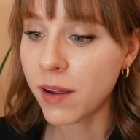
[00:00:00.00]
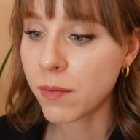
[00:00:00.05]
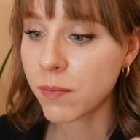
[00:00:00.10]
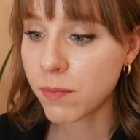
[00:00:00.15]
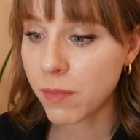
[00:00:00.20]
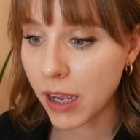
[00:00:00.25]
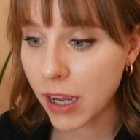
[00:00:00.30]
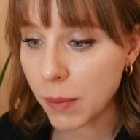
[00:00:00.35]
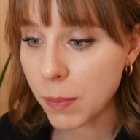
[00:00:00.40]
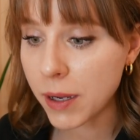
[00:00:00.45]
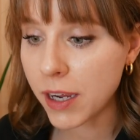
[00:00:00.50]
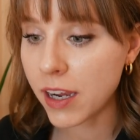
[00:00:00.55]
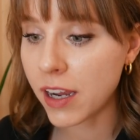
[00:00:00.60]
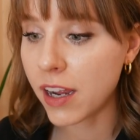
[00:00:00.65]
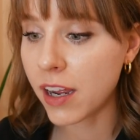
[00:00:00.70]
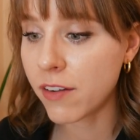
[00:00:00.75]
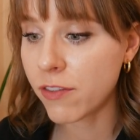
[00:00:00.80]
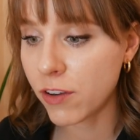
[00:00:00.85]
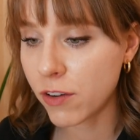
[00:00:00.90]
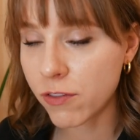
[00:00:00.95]

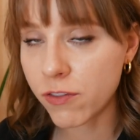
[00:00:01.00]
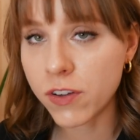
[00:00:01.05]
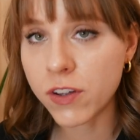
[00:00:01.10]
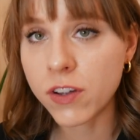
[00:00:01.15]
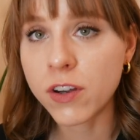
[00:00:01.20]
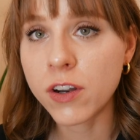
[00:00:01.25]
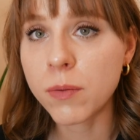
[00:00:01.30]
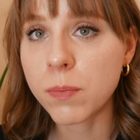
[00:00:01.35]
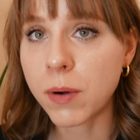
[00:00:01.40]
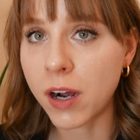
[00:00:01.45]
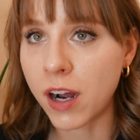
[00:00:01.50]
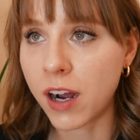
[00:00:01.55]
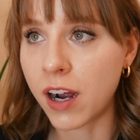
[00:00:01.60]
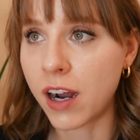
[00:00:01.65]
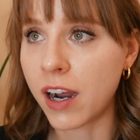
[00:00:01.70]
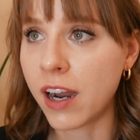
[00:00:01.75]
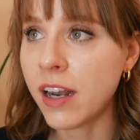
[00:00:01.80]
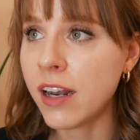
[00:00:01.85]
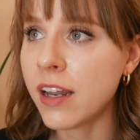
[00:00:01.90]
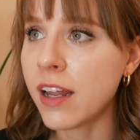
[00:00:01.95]
Maybe if you feel you're
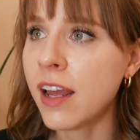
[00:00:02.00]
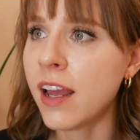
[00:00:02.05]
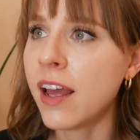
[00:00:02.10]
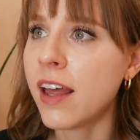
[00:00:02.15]
behind,